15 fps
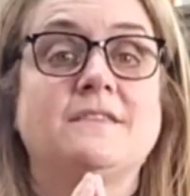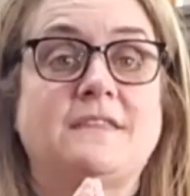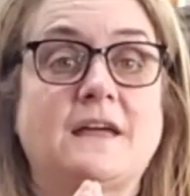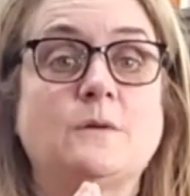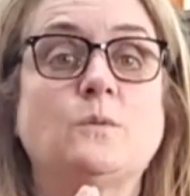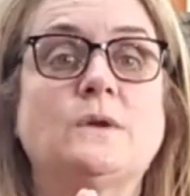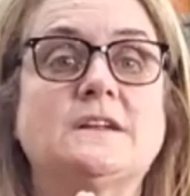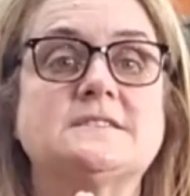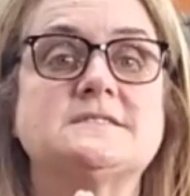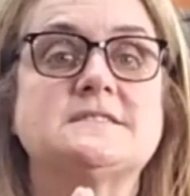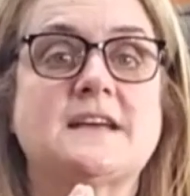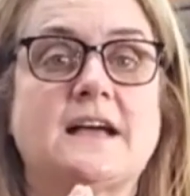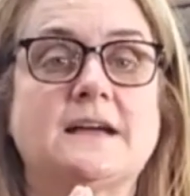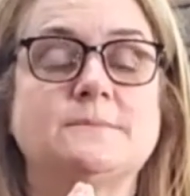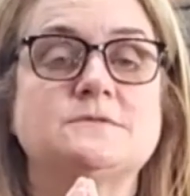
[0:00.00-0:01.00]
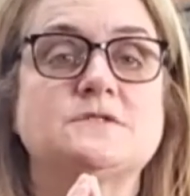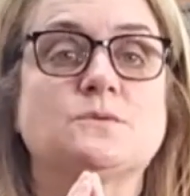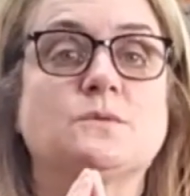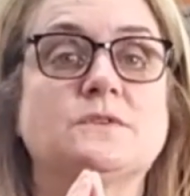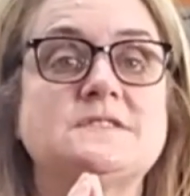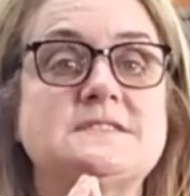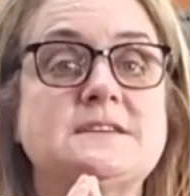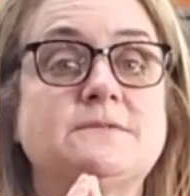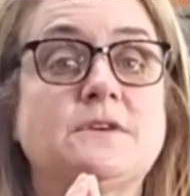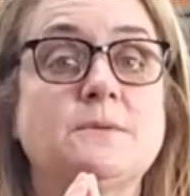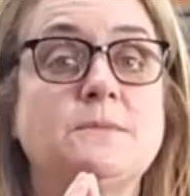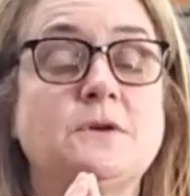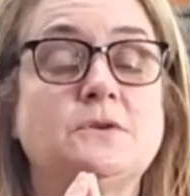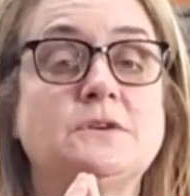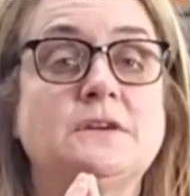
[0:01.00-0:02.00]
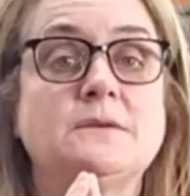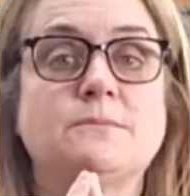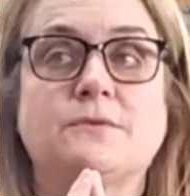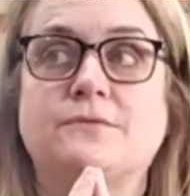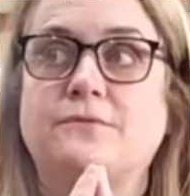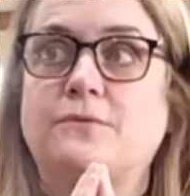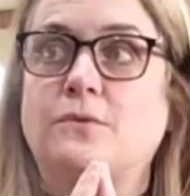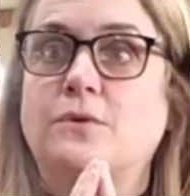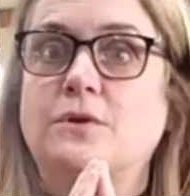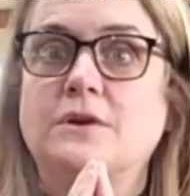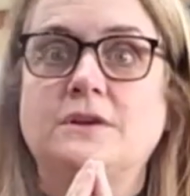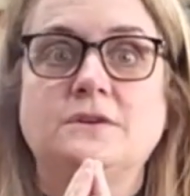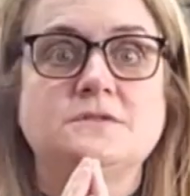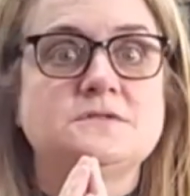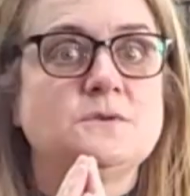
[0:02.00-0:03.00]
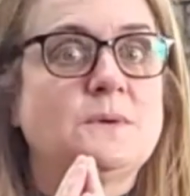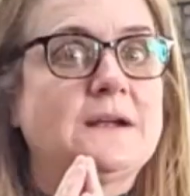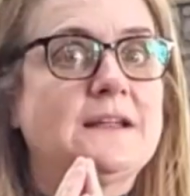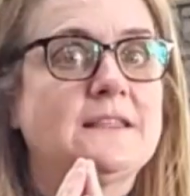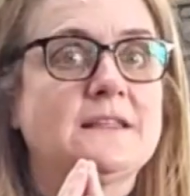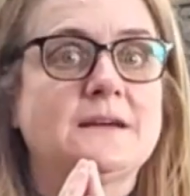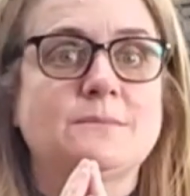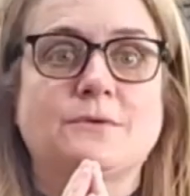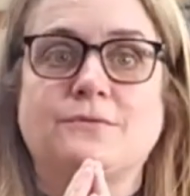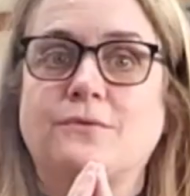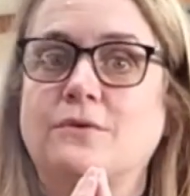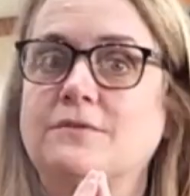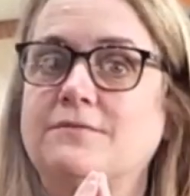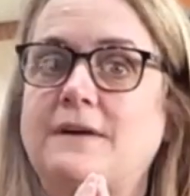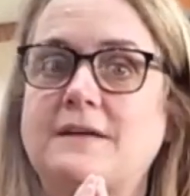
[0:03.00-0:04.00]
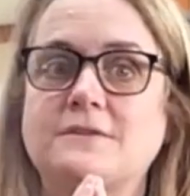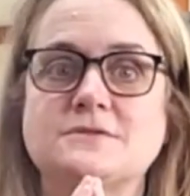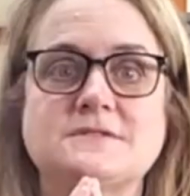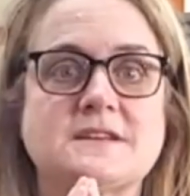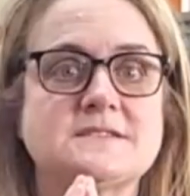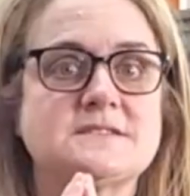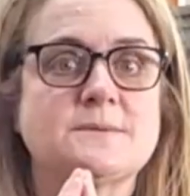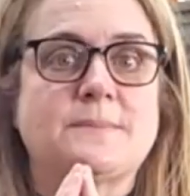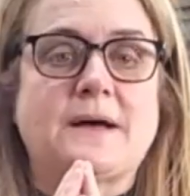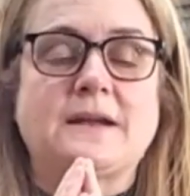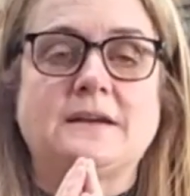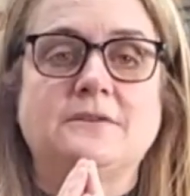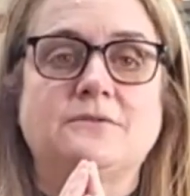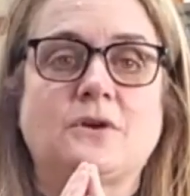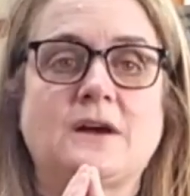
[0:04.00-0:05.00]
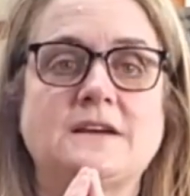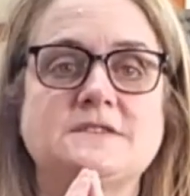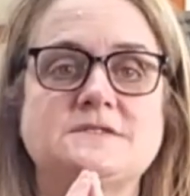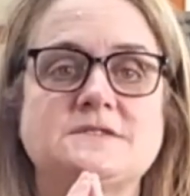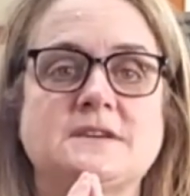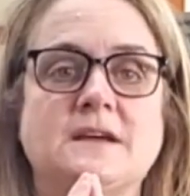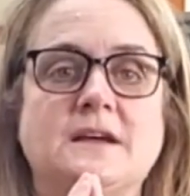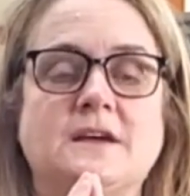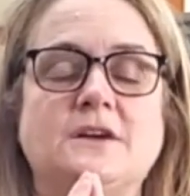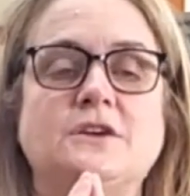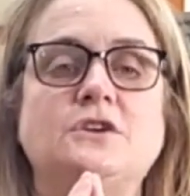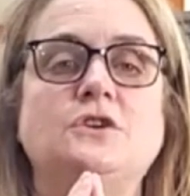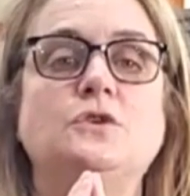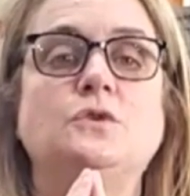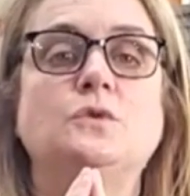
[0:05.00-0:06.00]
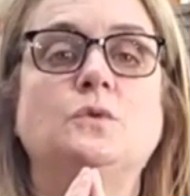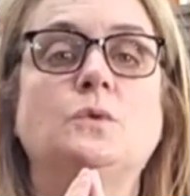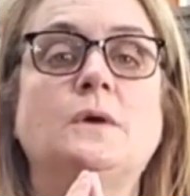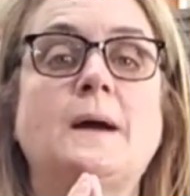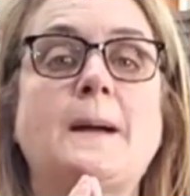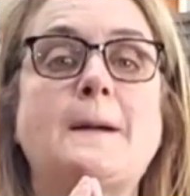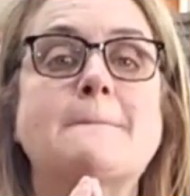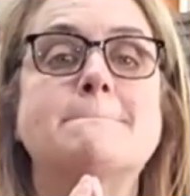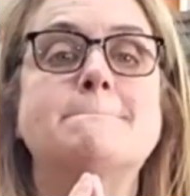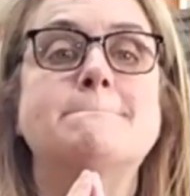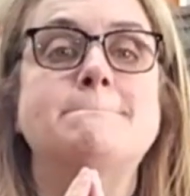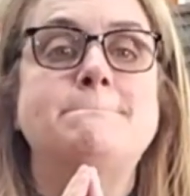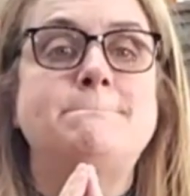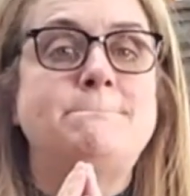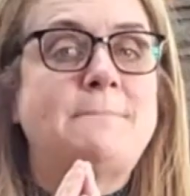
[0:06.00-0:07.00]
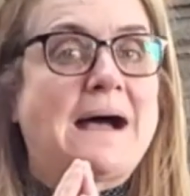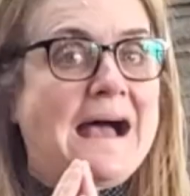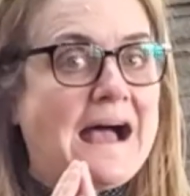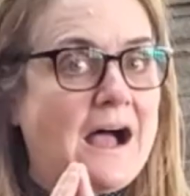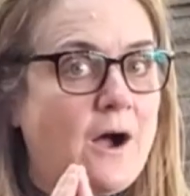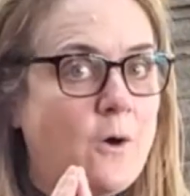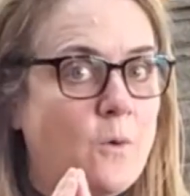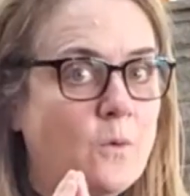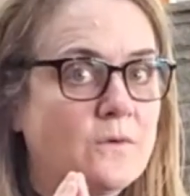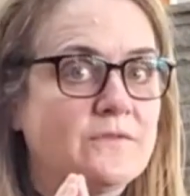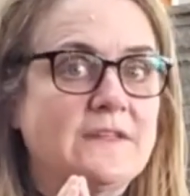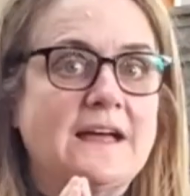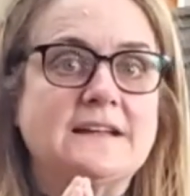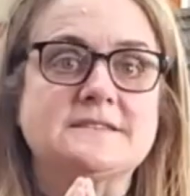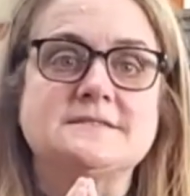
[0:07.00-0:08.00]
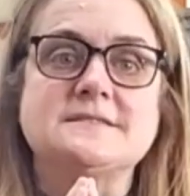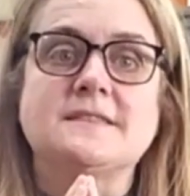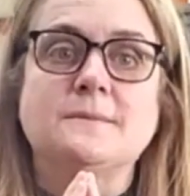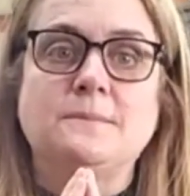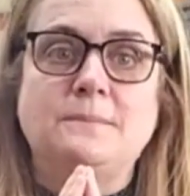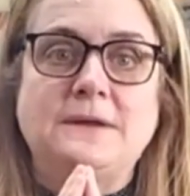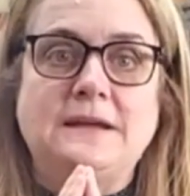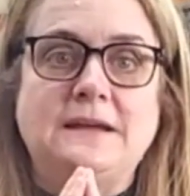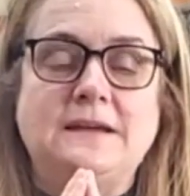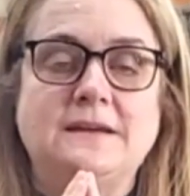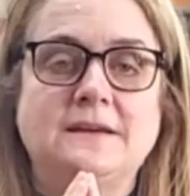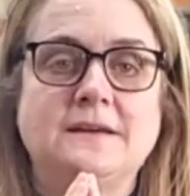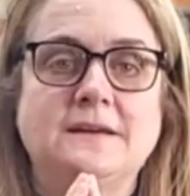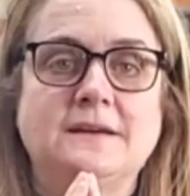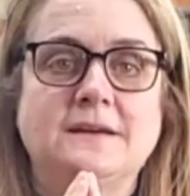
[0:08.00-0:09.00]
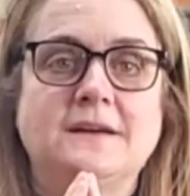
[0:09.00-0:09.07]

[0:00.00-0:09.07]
Then when it's time to receive communion, before you do anything, before Father says the body of Christ, you bow. That's the B.